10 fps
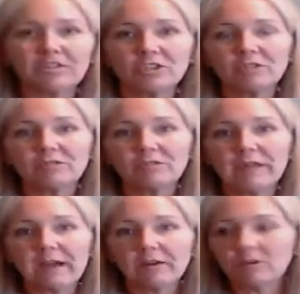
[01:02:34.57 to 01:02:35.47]
you do
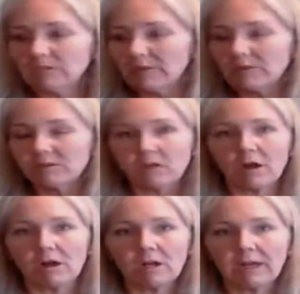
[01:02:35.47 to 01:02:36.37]
that. Her tumblers
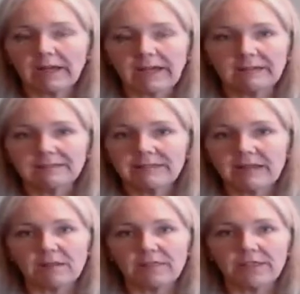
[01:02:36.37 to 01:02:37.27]
are hands
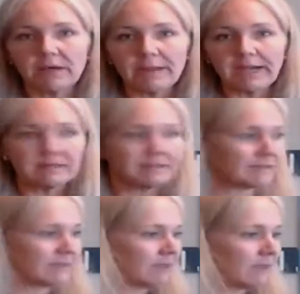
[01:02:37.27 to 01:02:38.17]
down the best.
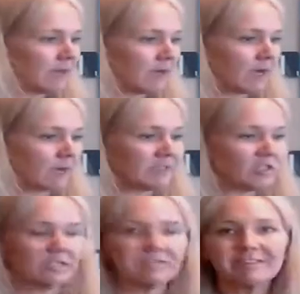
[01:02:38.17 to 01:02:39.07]
And she
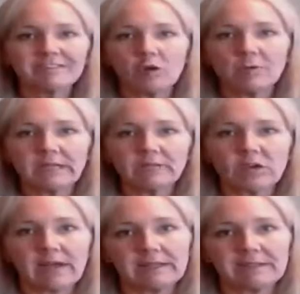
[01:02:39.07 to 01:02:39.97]
has so many
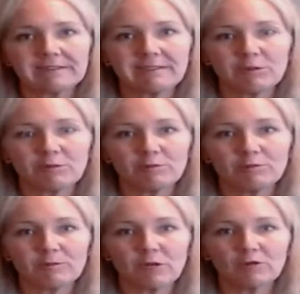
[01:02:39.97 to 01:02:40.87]
varieties. So
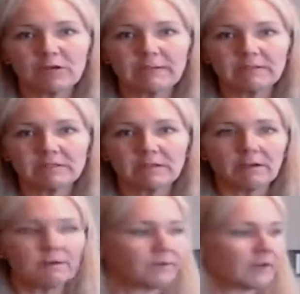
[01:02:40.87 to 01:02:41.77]
go grab
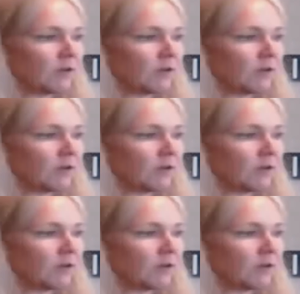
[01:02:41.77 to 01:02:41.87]
yourself a